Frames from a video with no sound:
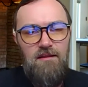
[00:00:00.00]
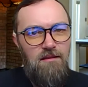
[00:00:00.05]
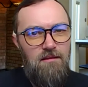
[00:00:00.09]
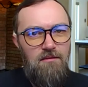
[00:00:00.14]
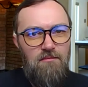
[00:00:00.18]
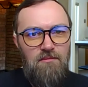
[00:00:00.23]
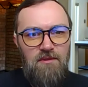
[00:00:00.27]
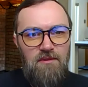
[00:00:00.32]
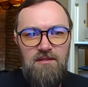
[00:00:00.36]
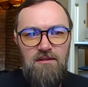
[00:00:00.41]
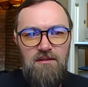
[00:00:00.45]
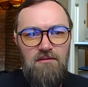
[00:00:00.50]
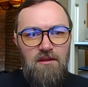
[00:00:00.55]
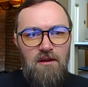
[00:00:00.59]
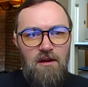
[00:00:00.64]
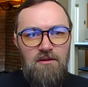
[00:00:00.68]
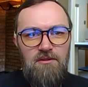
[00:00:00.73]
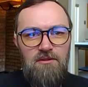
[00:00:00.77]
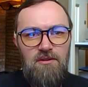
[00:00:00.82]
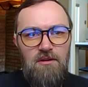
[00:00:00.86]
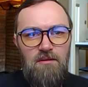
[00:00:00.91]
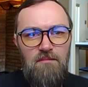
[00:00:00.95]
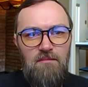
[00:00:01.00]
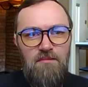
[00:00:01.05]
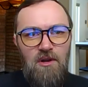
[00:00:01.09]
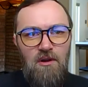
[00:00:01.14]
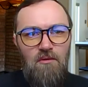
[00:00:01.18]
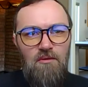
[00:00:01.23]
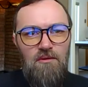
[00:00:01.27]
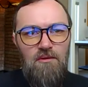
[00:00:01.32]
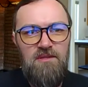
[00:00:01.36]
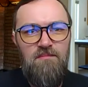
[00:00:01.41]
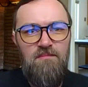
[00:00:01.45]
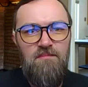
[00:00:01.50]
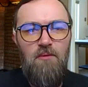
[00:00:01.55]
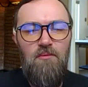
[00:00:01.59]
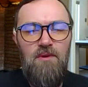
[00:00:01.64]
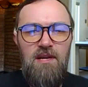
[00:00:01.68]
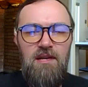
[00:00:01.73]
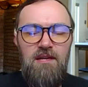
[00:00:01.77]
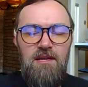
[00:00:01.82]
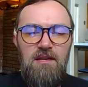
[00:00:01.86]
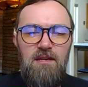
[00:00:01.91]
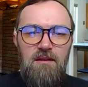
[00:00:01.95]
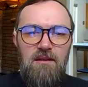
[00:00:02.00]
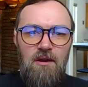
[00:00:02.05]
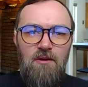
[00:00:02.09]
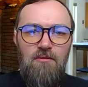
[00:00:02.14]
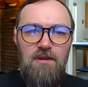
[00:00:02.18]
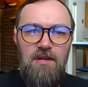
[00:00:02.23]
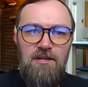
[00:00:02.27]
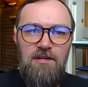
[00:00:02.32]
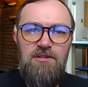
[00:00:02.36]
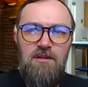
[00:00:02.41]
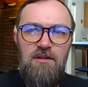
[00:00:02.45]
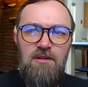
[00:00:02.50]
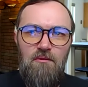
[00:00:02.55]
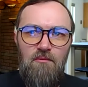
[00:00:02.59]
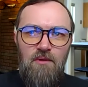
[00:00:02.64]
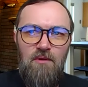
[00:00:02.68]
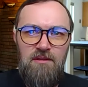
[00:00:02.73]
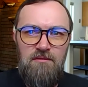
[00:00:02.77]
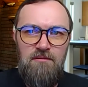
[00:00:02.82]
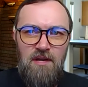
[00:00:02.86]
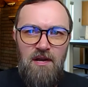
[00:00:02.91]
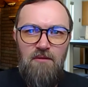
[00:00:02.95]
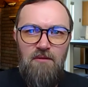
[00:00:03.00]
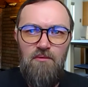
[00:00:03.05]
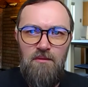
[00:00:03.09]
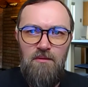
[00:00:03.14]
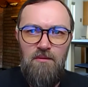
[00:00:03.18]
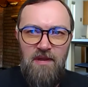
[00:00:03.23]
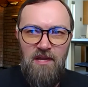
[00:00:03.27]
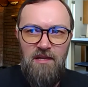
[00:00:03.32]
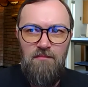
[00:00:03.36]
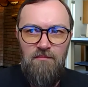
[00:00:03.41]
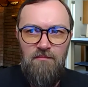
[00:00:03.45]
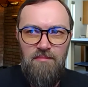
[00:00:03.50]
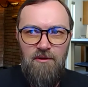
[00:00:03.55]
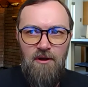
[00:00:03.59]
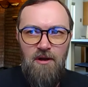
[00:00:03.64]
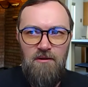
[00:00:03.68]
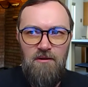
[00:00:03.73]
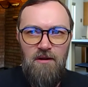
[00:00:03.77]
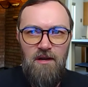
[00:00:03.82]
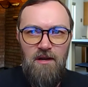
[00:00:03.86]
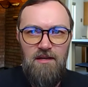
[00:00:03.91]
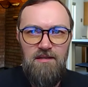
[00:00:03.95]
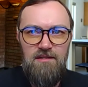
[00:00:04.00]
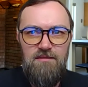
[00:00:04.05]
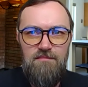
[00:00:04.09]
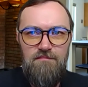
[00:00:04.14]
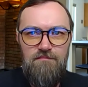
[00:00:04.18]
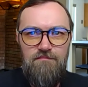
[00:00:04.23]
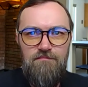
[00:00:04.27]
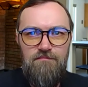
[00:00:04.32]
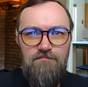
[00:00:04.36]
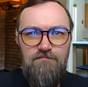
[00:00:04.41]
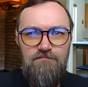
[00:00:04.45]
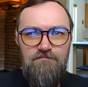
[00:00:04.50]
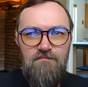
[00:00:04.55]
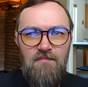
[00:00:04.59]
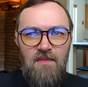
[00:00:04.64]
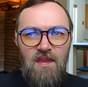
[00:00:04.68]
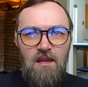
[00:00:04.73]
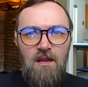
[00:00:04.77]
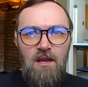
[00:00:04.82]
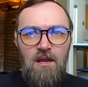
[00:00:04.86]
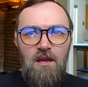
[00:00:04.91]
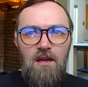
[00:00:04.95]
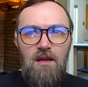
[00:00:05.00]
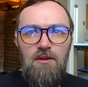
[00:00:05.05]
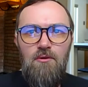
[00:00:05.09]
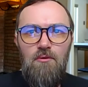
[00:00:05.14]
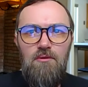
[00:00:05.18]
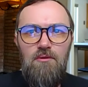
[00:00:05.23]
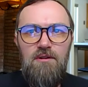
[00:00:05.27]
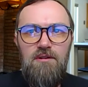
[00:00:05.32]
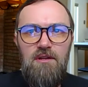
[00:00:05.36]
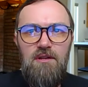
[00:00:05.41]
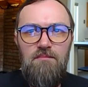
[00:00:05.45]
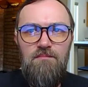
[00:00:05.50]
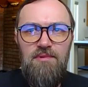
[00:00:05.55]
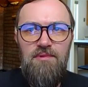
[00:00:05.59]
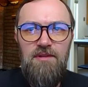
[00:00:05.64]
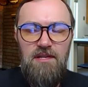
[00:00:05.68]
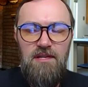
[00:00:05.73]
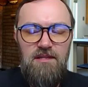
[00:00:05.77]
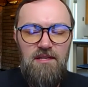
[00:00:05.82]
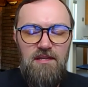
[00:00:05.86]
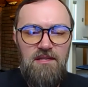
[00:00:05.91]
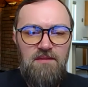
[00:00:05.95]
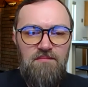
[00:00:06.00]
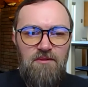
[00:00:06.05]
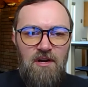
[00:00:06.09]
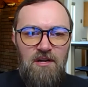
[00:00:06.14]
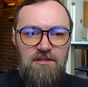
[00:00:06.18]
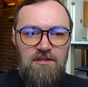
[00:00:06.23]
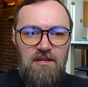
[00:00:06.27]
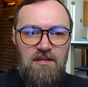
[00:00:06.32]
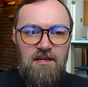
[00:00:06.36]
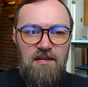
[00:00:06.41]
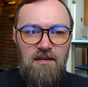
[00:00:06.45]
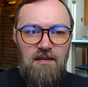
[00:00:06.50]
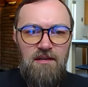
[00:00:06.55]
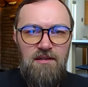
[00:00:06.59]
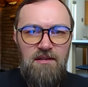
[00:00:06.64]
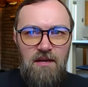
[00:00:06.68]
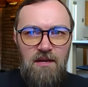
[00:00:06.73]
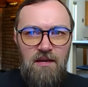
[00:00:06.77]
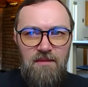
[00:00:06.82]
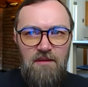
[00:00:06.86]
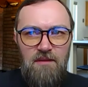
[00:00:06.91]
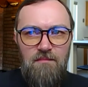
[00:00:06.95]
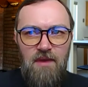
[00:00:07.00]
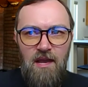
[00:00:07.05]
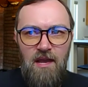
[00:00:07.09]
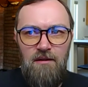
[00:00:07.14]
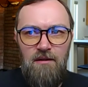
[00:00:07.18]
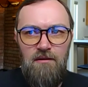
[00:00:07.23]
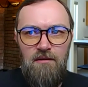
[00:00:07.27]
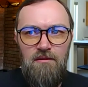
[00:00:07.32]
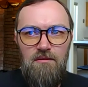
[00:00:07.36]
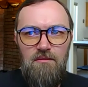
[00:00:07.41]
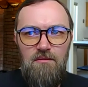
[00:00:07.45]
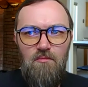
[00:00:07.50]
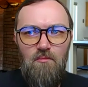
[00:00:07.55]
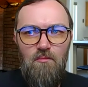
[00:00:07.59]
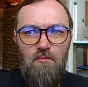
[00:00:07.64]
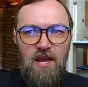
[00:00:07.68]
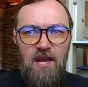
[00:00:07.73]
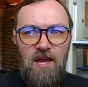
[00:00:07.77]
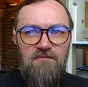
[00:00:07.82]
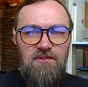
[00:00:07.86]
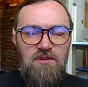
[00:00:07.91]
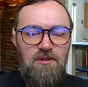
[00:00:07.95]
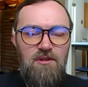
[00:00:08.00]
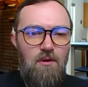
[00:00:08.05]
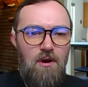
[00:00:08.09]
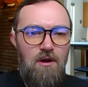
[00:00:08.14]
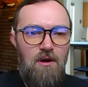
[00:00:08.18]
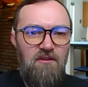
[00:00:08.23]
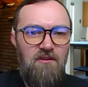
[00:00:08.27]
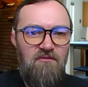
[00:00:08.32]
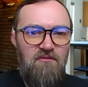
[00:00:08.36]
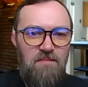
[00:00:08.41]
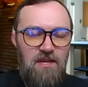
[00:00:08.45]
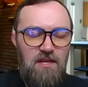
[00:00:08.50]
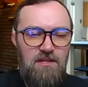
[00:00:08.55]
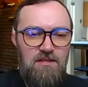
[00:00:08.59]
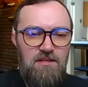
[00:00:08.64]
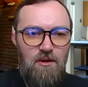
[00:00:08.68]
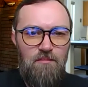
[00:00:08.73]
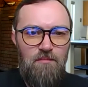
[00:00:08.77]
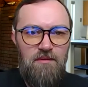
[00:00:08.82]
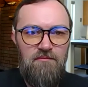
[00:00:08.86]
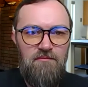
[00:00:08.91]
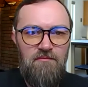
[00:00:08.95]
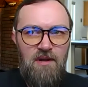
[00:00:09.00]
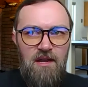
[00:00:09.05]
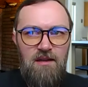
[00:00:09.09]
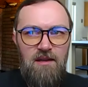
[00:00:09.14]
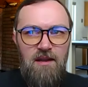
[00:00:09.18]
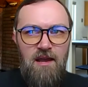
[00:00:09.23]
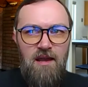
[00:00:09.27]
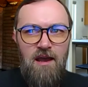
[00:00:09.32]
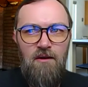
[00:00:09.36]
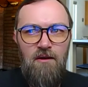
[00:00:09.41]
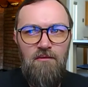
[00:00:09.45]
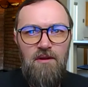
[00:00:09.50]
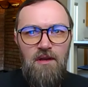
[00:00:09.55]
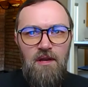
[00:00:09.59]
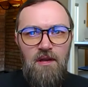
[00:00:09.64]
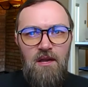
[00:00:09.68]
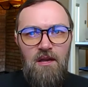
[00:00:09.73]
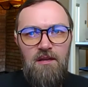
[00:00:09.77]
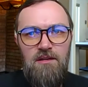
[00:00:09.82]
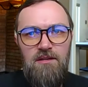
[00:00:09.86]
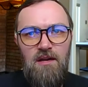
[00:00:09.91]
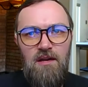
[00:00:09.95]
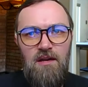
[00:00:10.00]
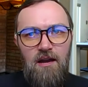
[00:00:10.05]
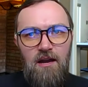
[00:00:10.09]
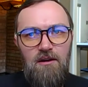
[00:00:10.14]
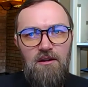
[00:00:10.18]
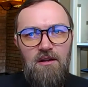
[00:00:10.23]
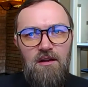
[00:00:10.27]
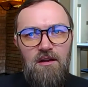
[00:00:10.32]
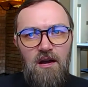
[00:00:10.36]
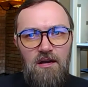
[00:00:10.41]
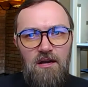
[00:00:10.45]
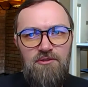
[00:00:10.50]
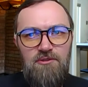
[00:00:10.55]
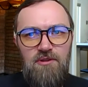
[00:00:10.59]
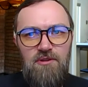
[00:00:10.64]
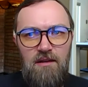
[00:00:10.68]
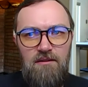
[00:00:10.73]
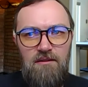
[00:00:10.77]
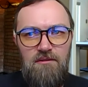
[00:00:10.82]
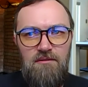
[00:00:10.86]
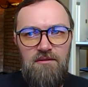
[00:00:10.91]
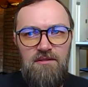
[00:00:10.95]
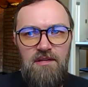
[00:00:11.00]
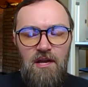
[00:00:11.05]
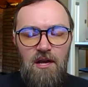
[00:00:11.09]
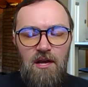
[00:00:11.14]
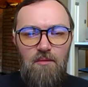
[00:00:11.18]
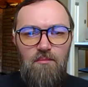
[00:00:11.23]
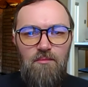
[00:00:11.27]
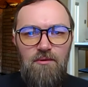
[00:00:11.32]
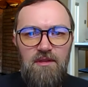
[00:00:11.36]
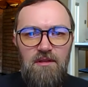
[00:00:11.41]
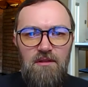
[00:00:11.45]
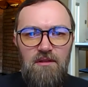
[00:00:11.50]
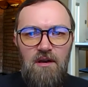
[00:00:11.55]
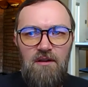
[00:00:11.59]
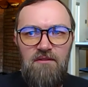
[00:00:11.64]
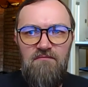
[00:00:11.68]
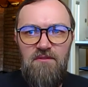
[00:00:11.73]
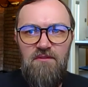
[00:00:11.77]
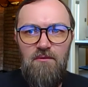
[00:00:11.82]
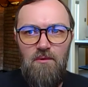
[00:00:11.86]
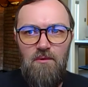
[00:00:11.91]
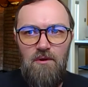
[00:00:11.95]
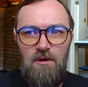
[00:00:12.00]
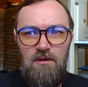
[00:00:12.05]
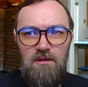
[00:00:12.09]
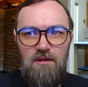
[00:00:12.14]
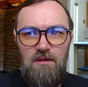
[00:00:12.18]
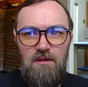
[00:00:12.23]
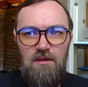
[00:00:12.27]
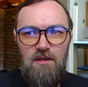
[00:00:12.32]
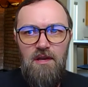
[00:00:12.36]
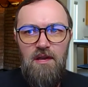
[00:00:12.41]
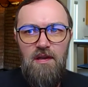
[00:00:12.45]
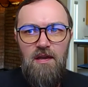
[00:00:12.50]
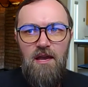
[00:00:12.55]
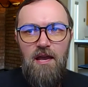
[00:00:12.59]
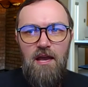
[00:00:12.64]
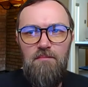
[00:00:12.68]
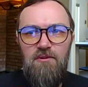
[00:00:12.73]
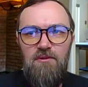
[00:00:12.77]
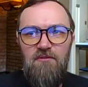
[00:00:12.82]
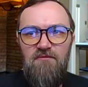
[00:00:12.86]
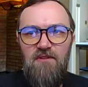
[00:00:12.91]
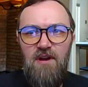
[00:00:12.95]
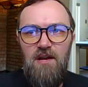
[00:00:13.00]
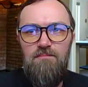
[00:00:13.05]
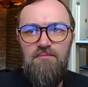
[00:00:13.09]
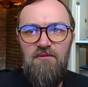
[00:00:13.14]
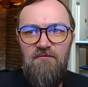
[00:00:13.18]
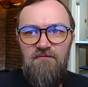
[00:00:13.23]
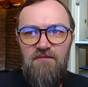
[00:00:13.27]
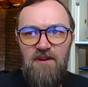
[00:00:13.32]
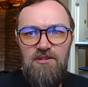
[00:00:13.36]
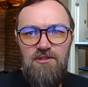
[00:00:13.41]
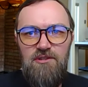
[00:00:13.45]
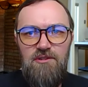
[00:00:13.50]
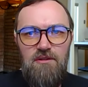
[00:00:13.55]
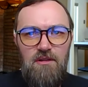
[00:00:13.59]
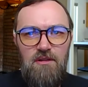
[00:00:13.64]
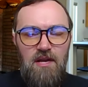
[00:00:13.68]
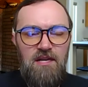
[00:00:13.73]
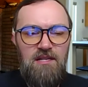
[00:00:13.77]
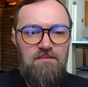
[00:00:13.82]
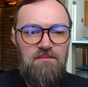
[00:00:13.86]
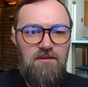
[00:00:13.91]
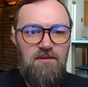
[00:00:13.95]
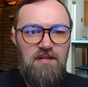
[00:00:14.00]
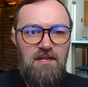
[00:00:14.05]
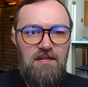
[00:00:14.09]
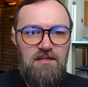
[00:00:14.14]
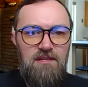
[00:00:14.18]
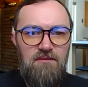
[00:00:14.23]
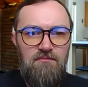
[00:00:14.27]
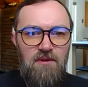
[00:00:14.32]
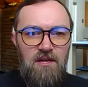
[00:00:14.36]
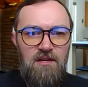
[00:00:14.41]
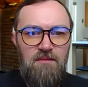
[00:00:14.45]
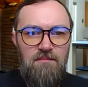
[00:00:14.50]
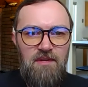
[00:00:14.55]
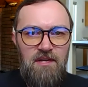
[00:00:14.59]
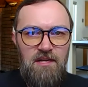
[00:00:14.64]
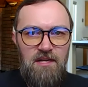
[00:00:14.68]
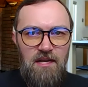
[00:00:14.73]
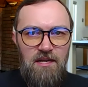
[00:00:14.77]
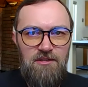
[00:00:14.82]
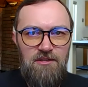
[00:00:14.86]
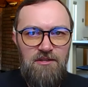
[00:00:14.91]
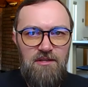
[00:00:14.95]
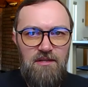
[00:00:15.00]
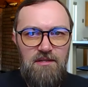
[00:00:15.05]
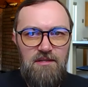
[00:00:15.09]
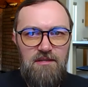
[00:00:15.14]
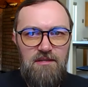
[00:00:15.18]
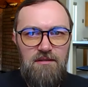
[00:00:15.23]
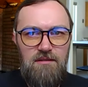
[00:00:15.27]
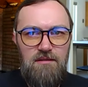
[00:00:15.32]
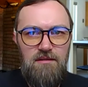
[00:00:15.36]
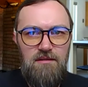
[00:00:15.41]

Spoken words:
These are long-term goals, but we need to know each year whether or not we're making progress. In order to complete this project in a timely manner, we have 2 RFPs open right now to hire contractors to help with a lot of the work and provide professional expertise and recommendations.